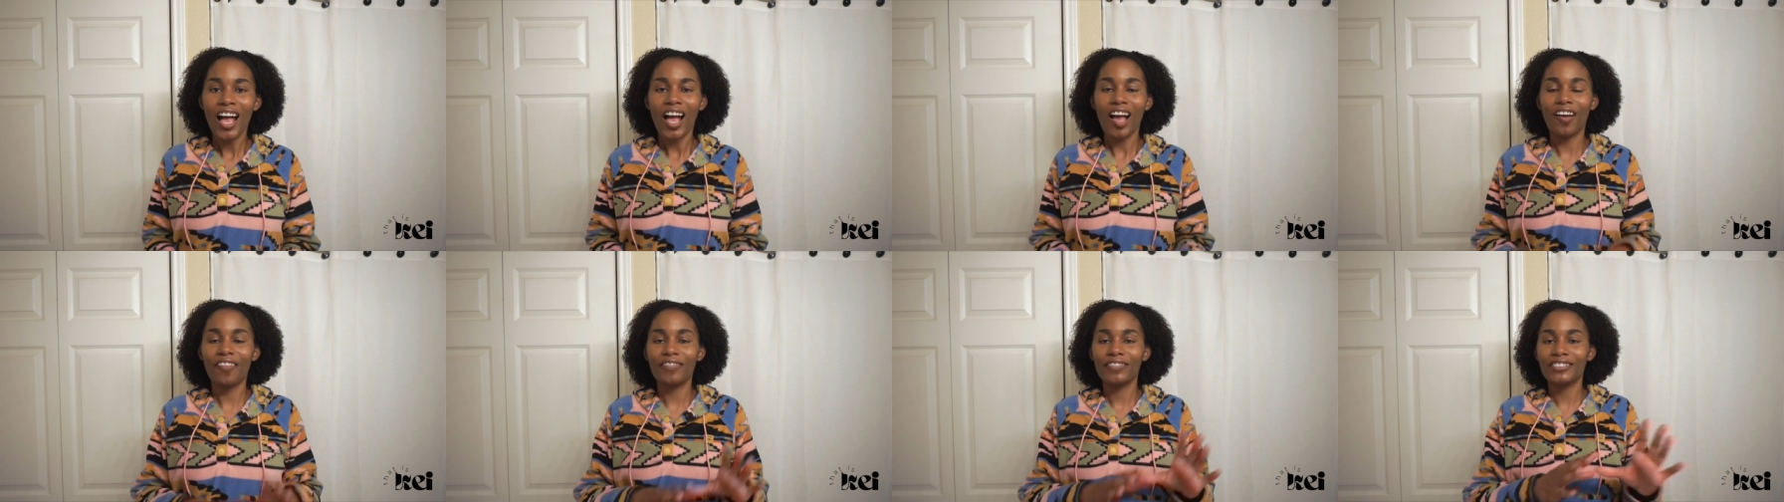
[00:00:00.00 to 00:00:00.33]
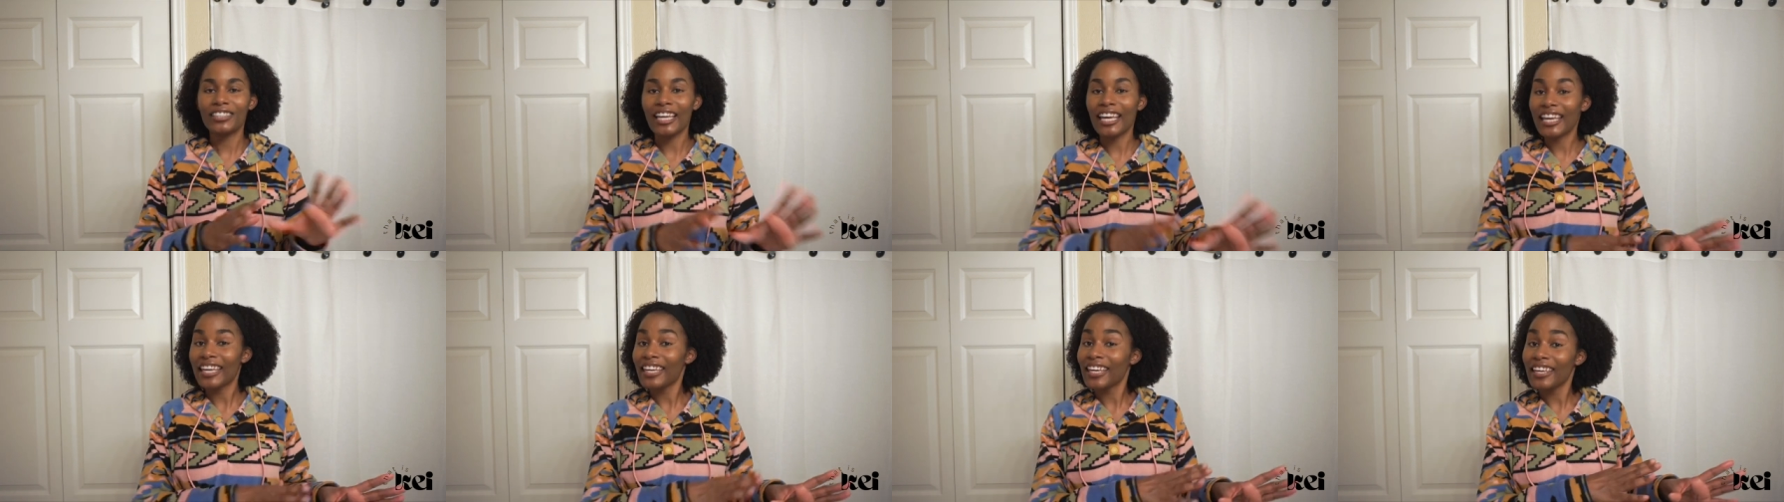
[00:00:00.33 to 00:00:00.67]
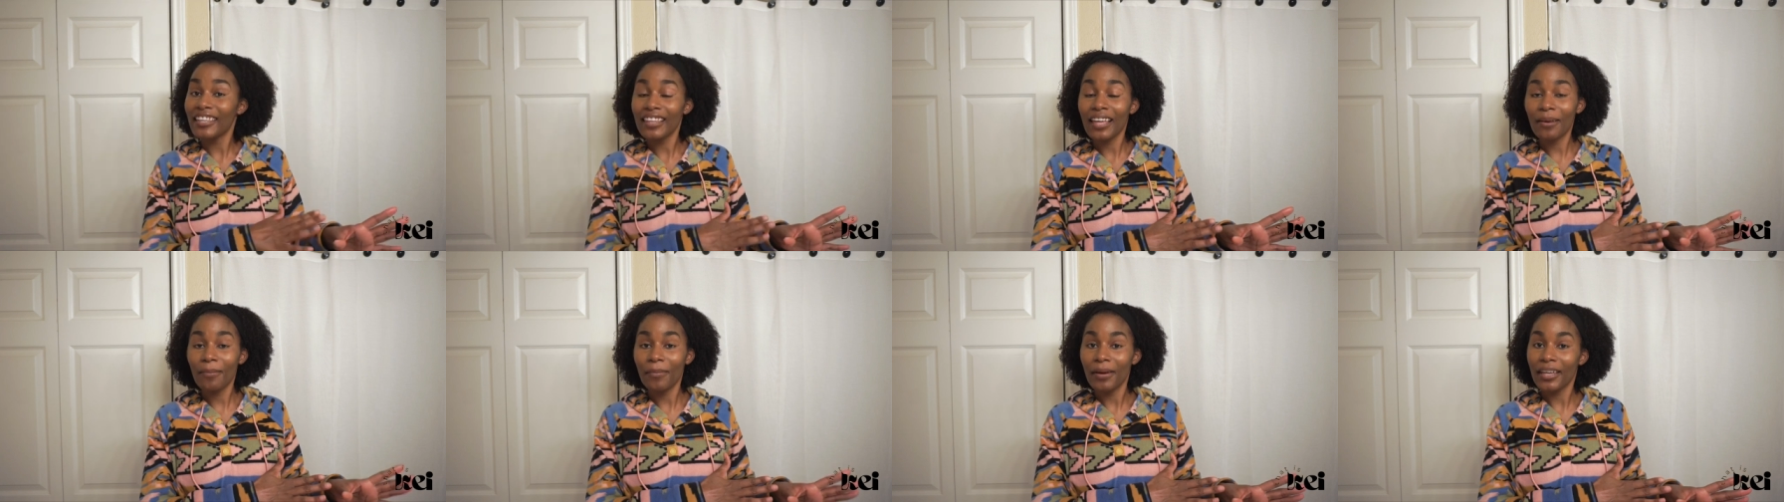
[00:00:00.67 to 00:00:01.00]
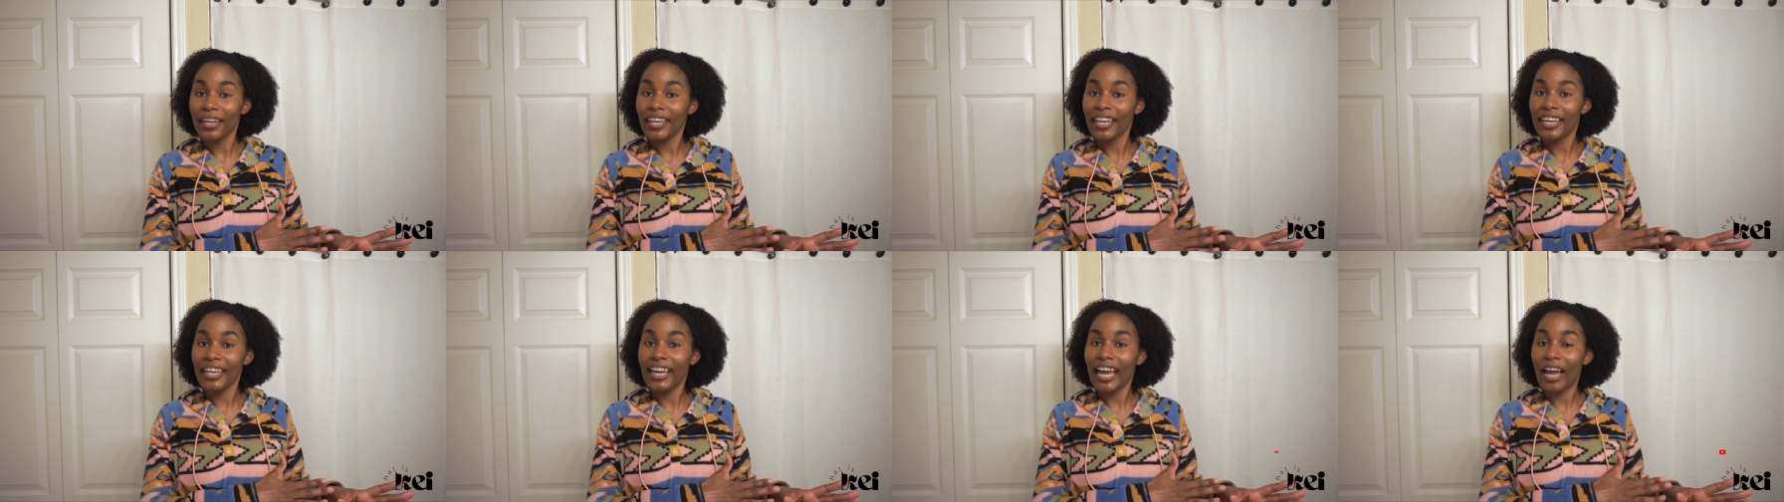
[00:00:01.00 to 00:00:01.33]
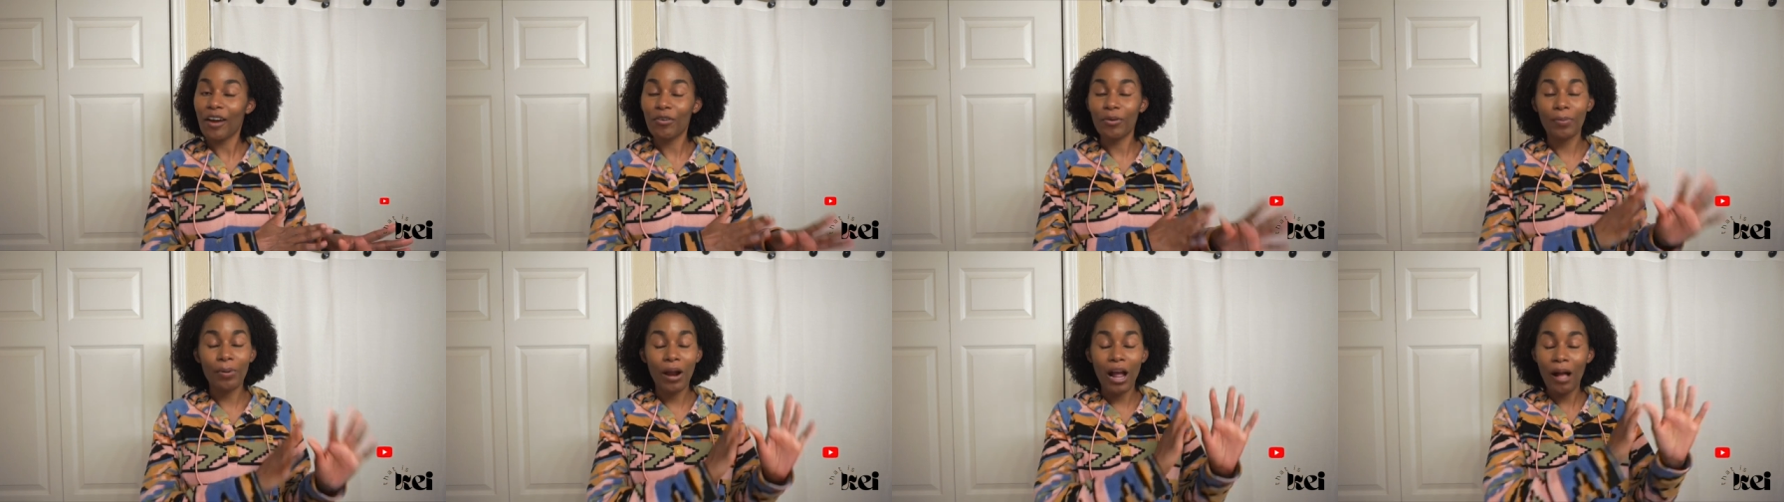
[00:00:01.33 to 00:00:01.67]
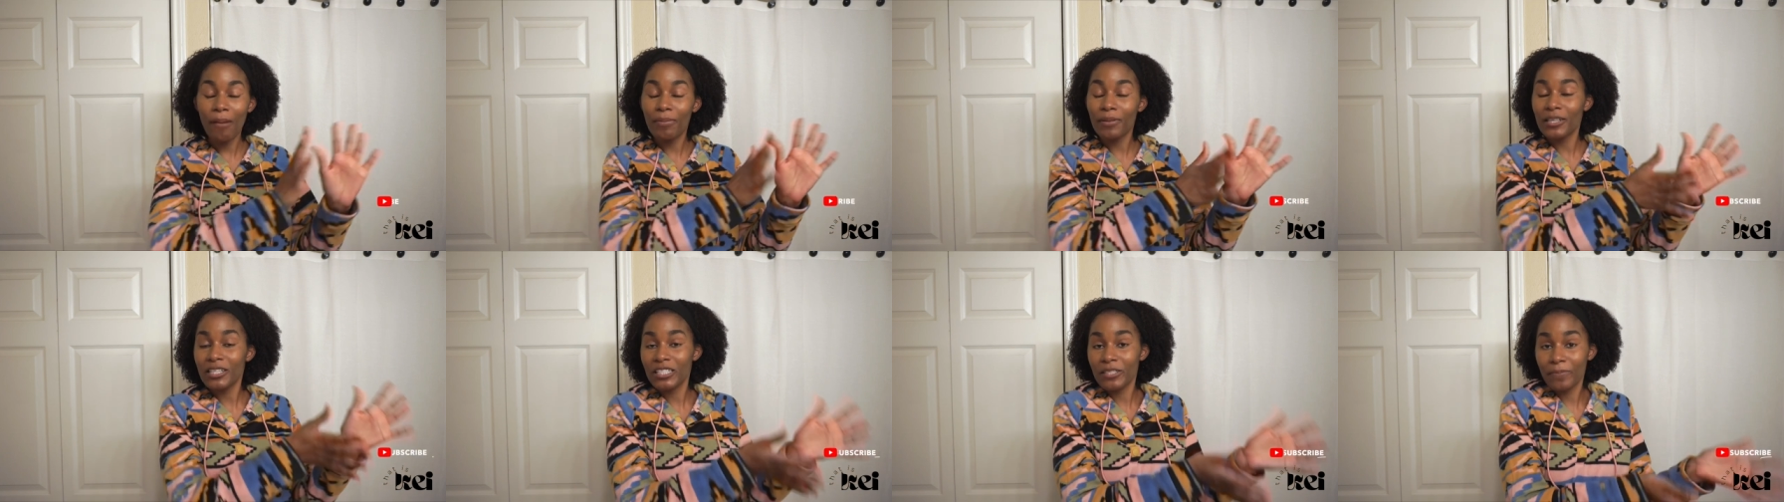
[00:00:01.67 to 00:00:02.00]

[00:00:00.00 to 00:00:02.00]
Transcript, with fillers: of taking that money I would probably